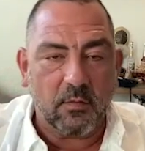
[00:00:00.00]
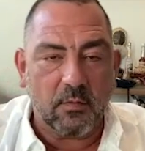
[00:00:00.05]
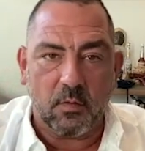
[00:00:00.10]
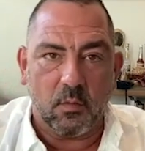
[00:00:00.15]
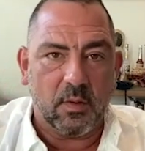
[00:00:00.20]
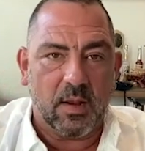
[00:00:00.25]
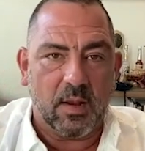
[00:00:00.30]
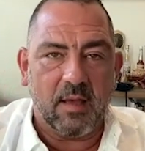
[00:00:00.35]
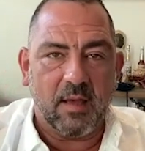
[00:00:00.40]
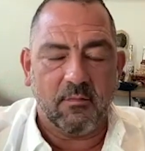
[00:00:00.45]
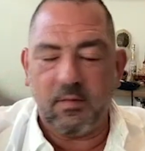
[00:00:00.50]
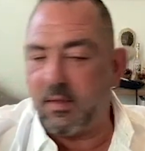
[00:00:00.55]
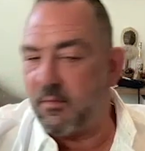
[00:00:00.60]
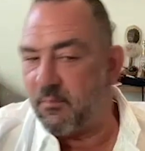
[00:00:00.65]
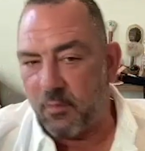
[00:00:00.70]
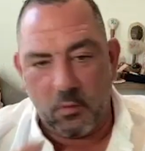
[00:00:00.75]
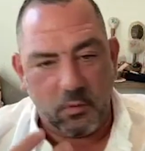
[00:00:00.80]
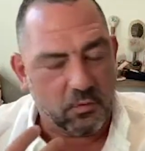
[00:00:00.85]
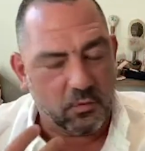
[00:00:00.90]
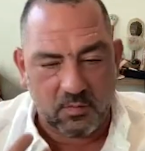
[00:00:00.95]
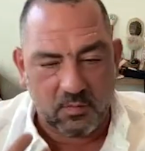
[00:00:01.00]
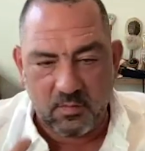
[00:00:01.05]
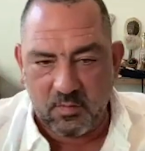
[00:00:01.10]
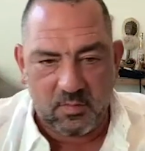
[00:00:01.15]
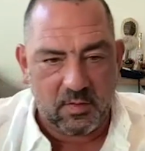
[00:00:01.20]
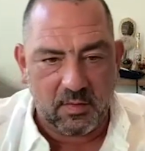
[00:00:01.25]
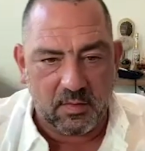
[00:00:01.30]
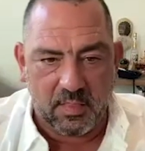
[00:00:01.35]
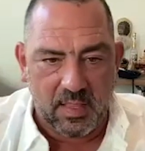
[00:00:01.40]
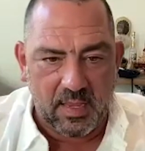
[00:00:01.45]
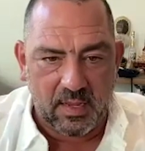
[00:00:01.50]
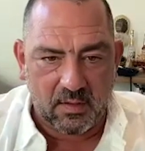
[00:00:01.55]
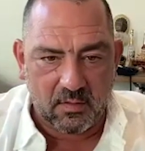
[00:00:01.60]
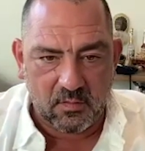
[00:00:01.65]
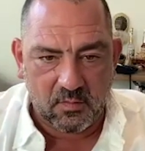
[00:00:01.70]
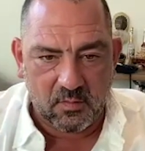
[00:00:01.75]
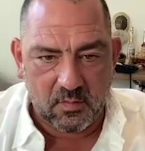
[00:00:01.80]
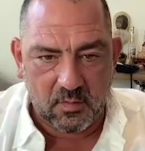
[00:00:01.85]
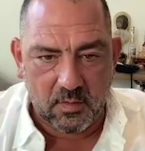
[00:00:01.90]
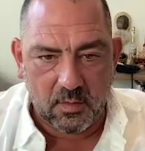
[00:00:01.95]
don't have aversions to
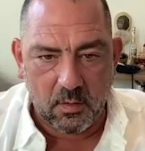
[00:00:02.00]
things,